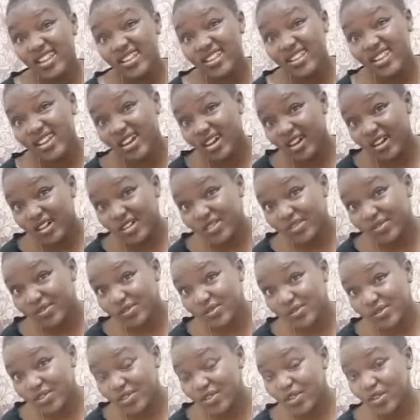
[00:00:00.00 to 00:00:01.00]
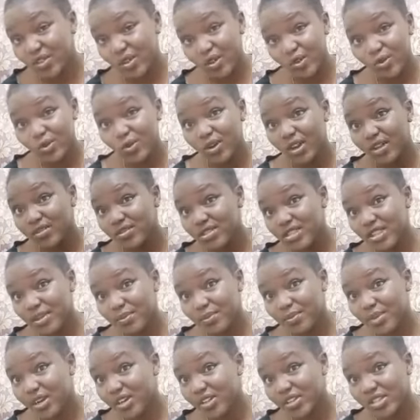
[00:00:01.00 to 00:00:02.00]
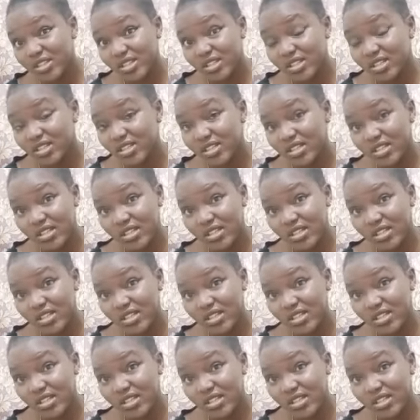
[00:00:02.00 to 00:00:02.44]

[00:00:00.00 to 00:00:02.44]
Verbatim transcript: love, you're the one who loves the person,